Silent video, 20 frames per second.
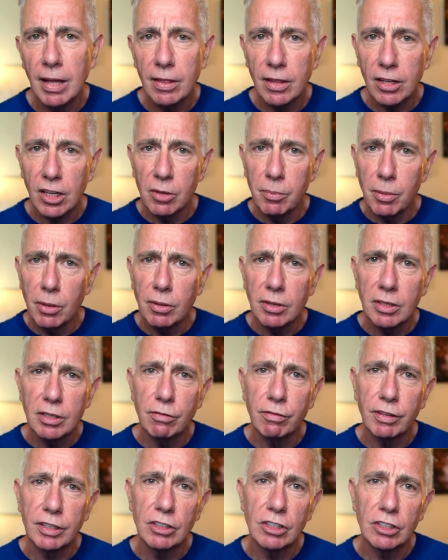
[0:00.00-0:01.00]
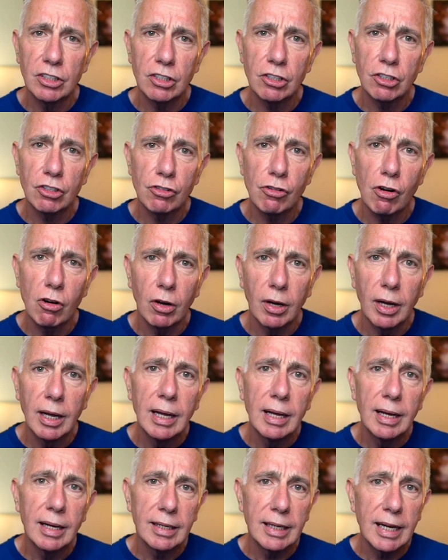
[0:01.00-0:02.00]
The community features are strong
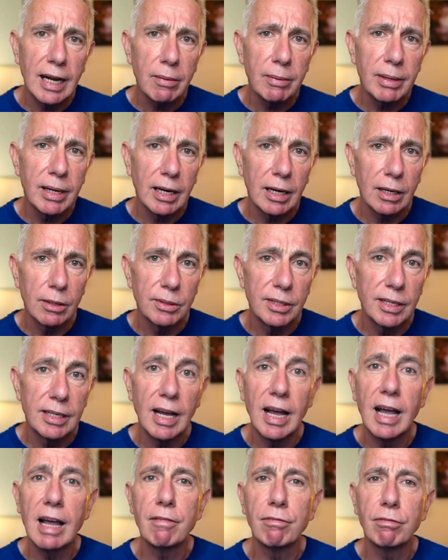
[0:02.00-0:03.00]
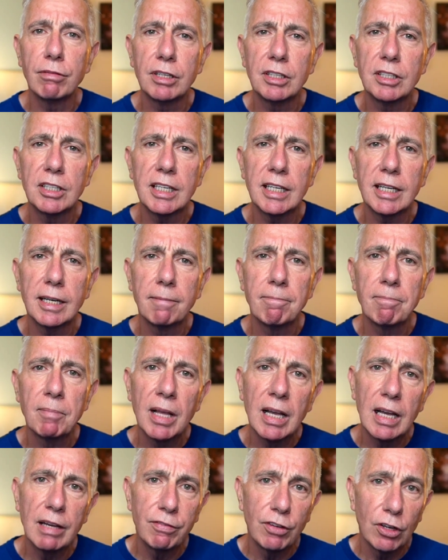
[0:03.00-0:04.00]
and now included at every tier.
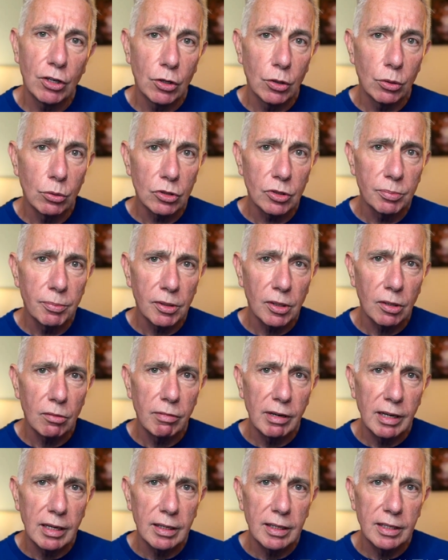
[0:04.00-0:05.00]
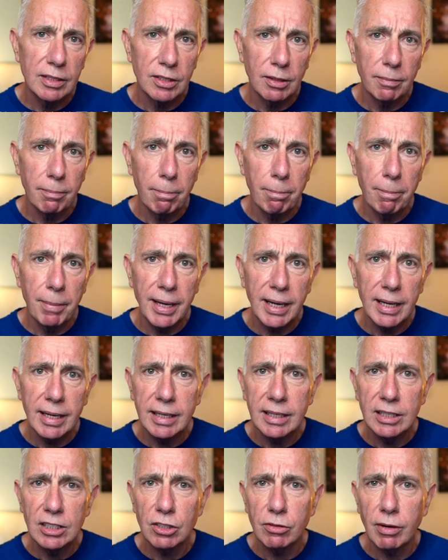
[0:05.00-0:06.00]
If your course model relies on peer
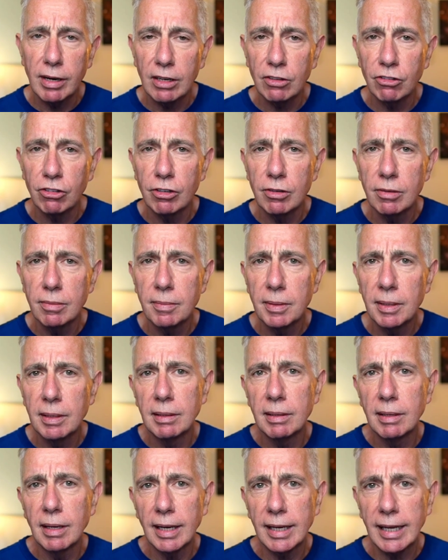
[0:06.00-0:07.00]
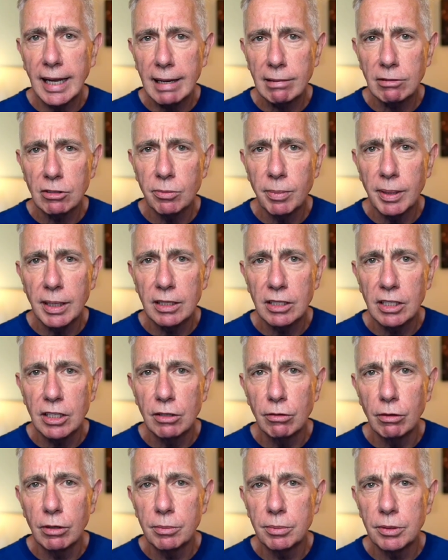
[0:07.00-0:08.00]
interaction, accountability
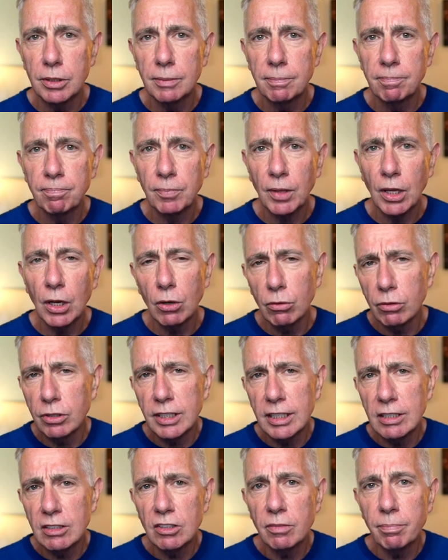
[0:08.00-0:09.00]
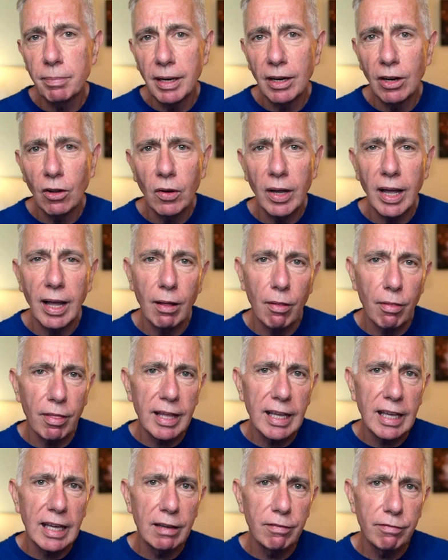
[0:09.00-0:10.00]
groups, or a sense of belonging,
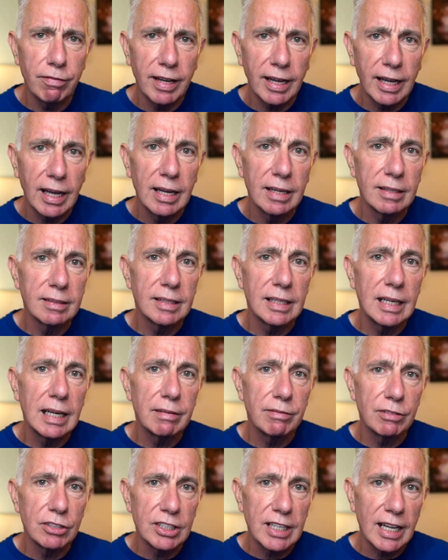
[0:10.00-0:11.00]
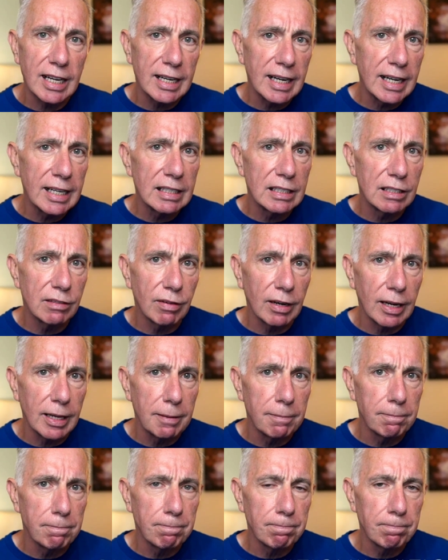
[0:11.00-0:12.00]
Thinkific delivers that natively.